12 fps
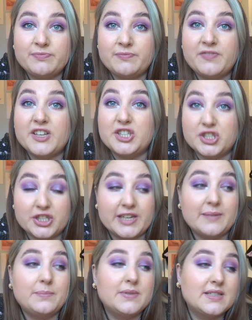fish and
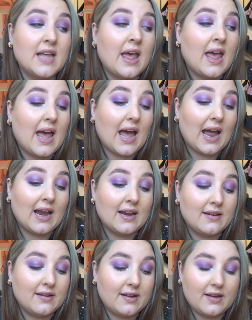chips.
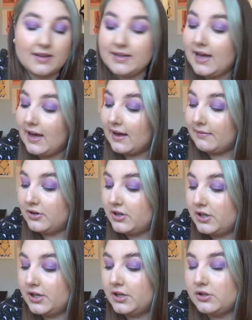And I'm going
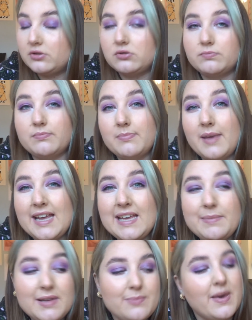to
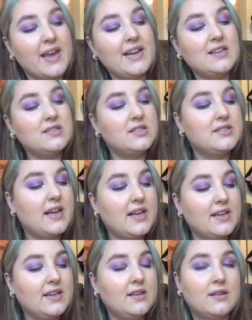maybe paint
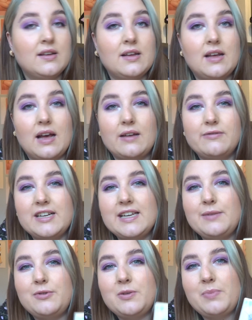today. I
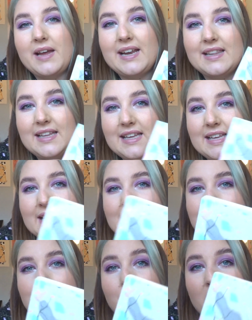really want to paint
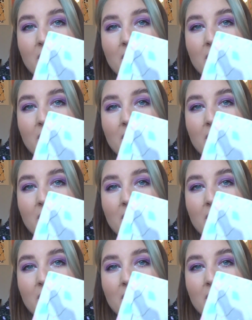these, but